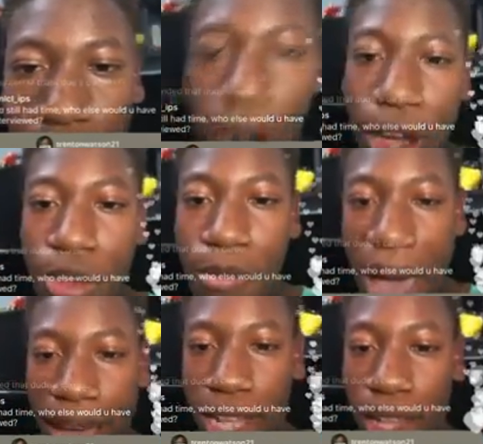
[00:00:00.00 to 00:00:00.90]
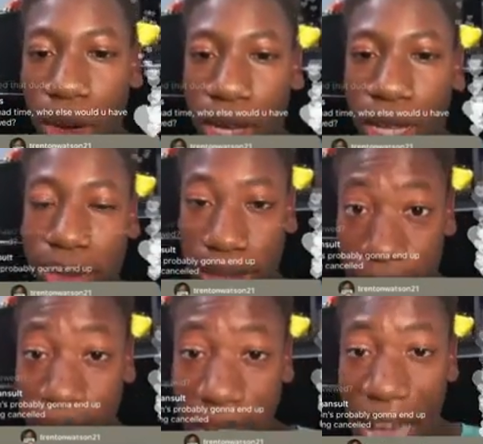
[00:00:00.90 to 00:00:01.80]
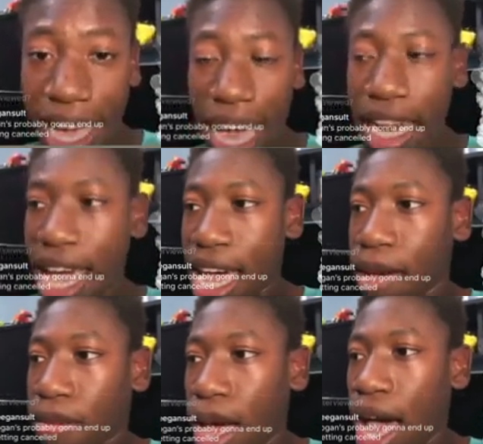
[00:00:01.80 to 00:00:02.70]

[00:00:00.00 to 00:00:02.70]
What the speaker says: Are you mad at Logan? I kind of am.